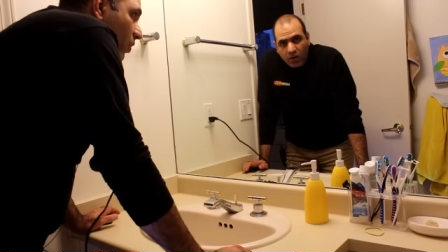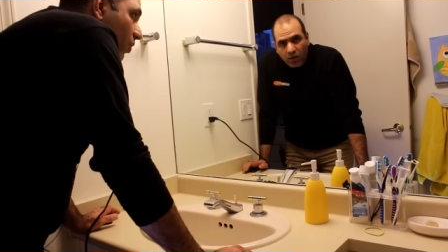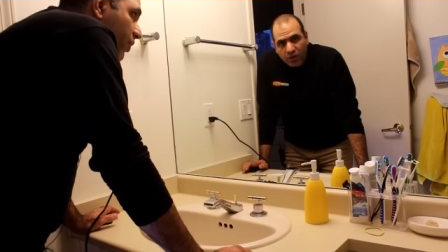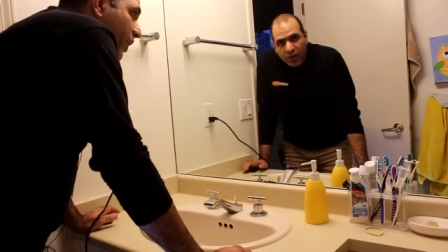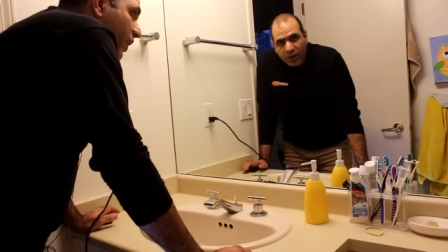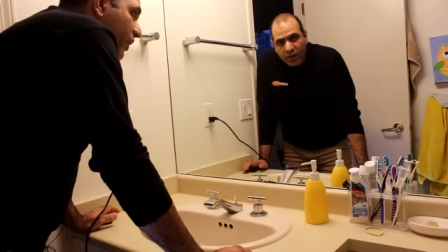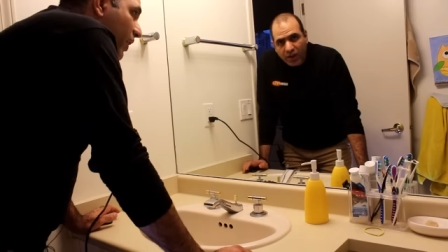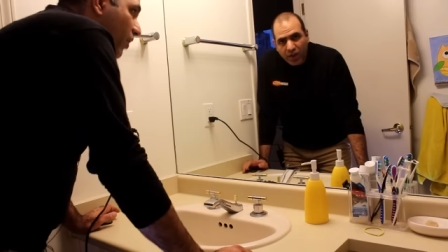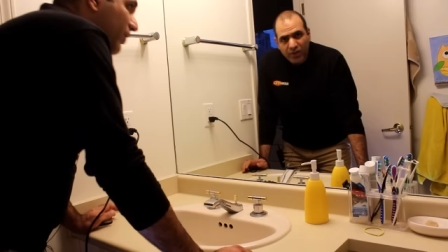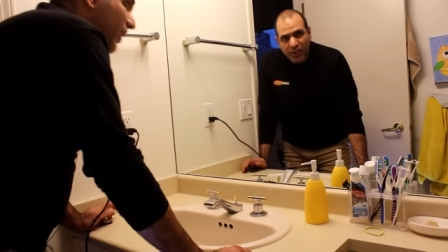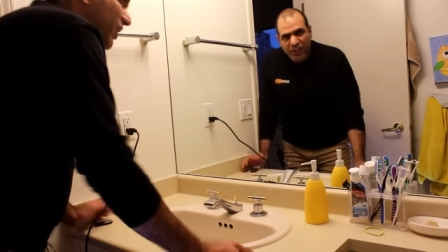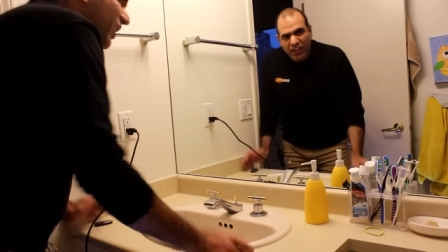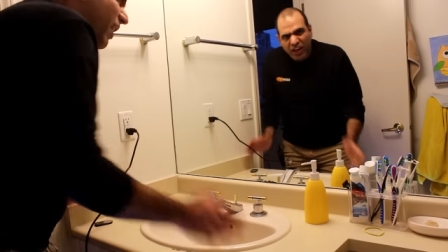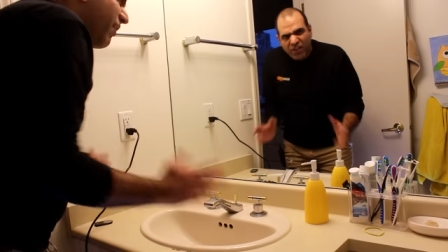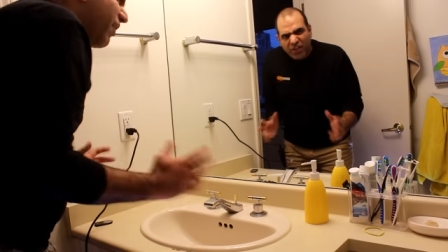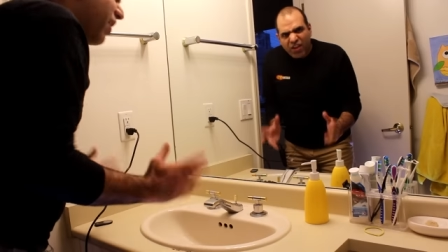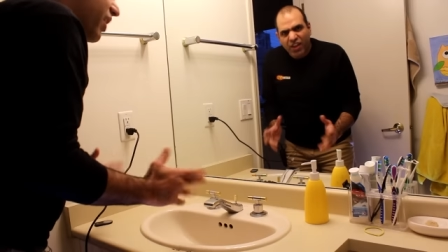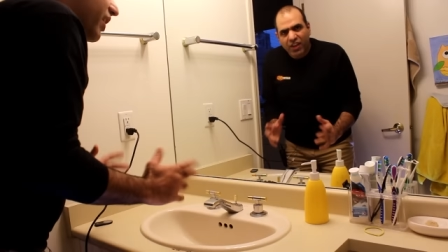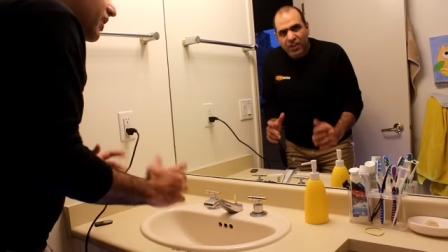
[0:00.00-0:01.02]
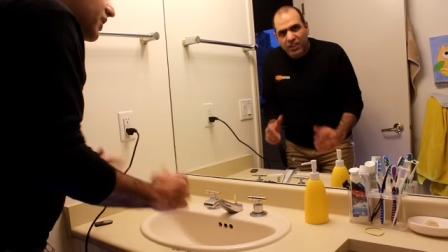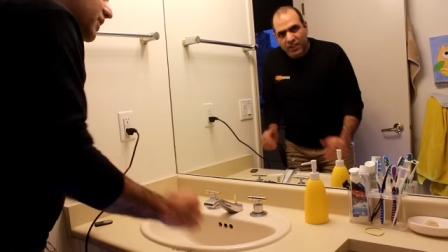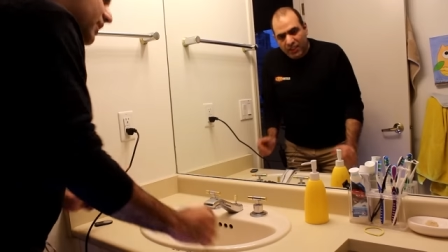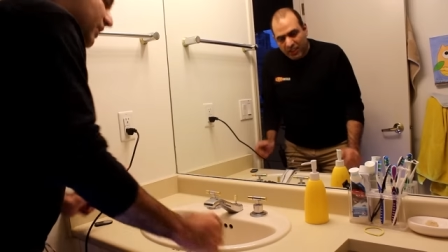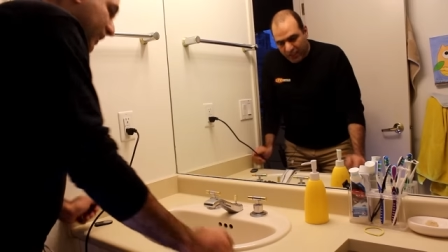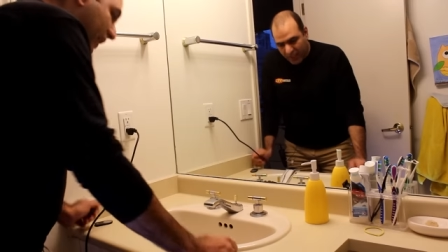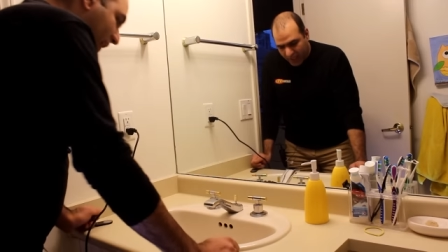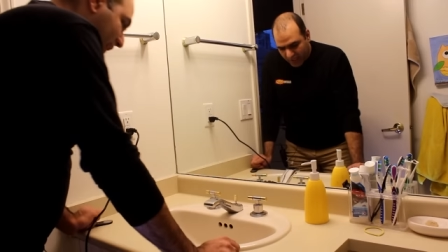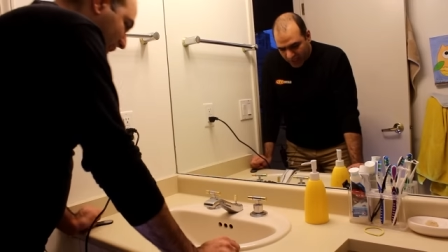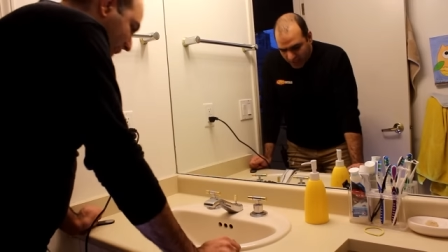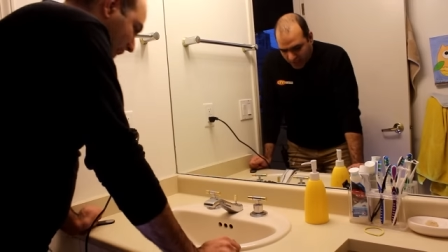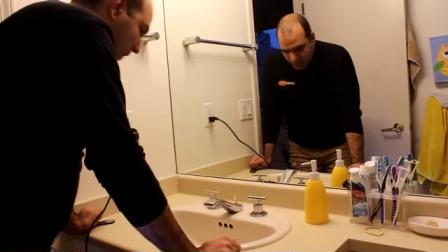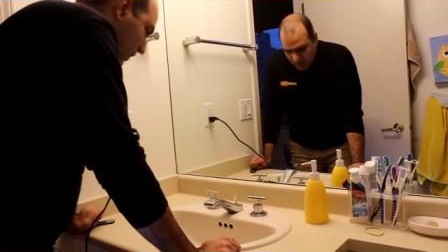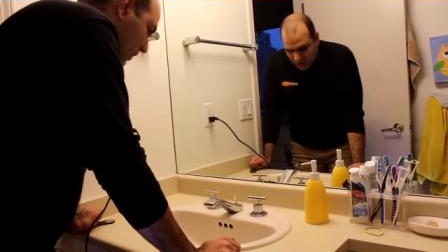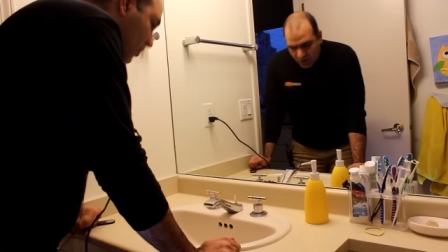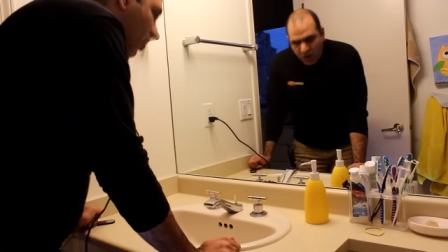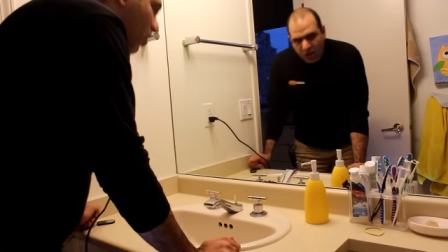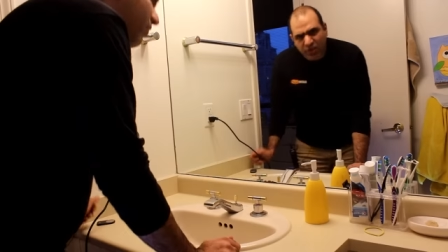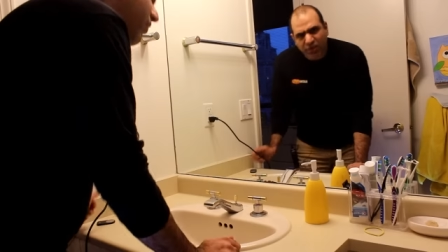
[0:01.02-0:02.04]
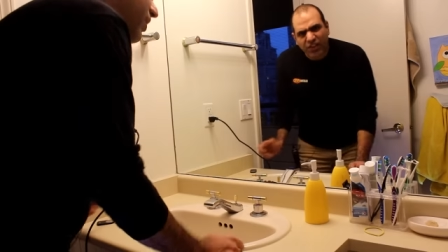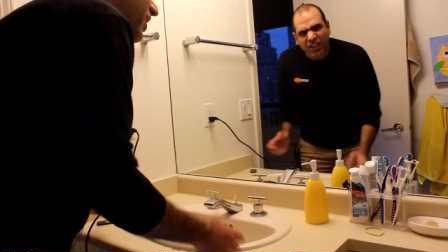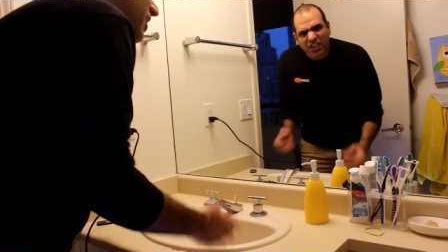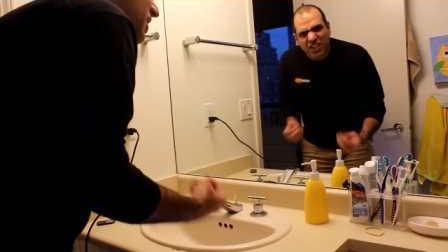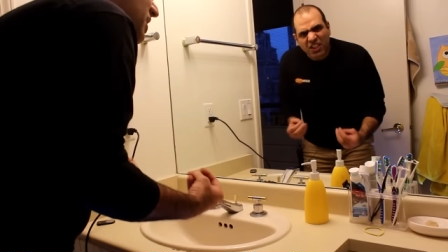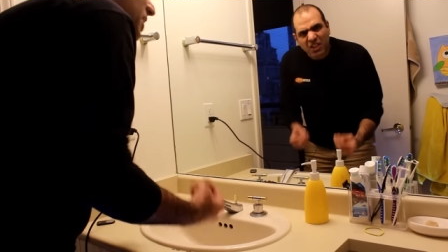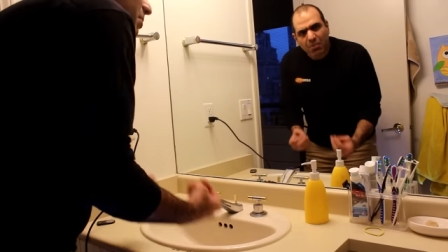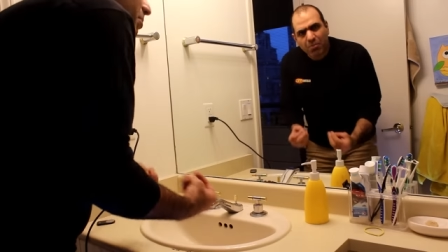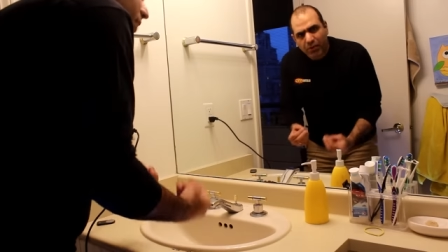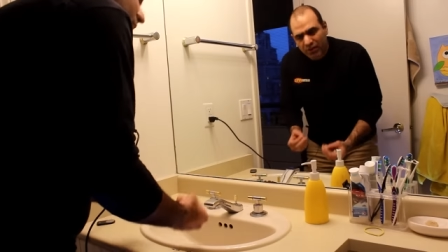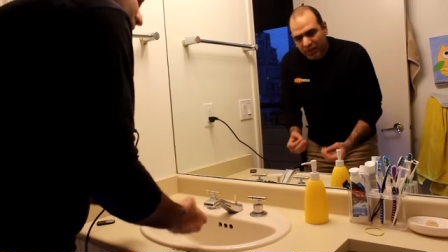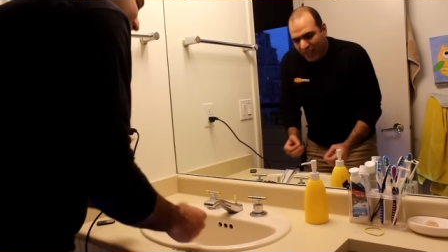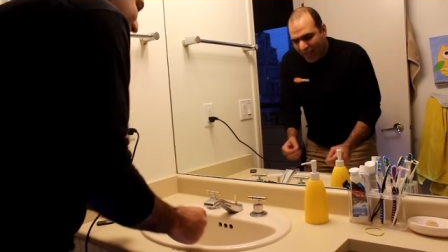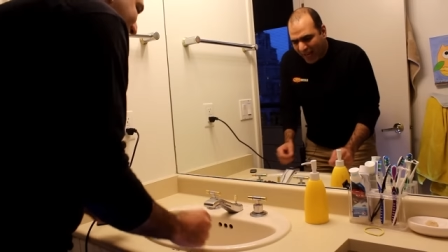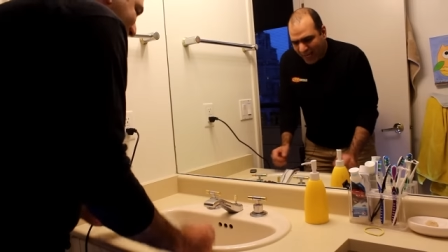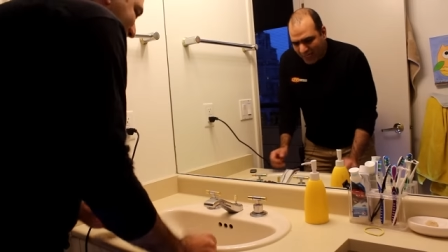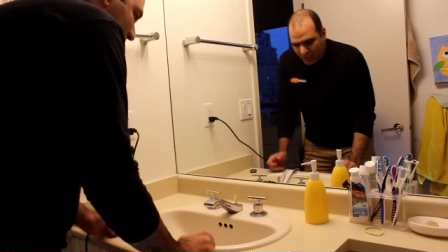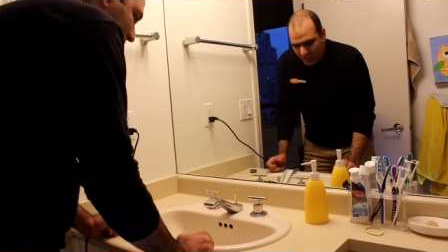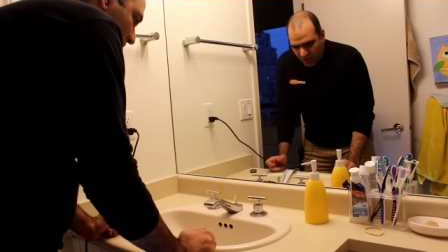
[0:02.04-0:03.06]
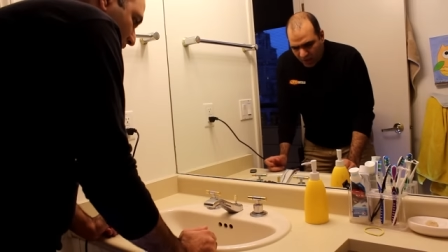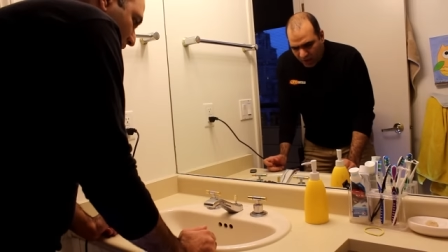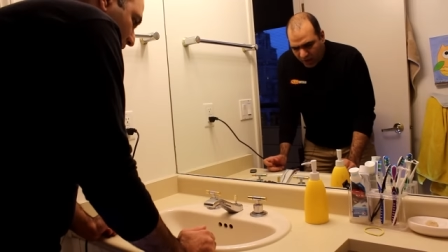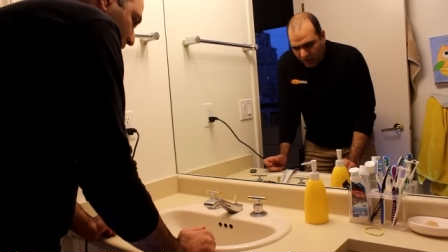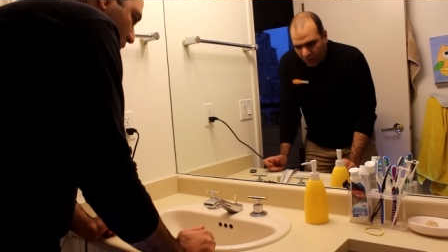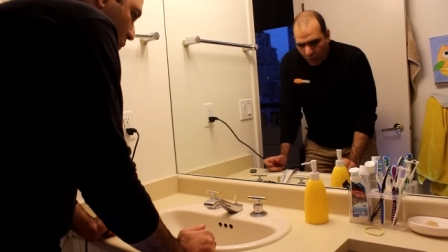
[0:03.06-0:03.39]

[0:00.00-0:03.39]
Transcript: Okay, now that everything is set, let's start with a simple task like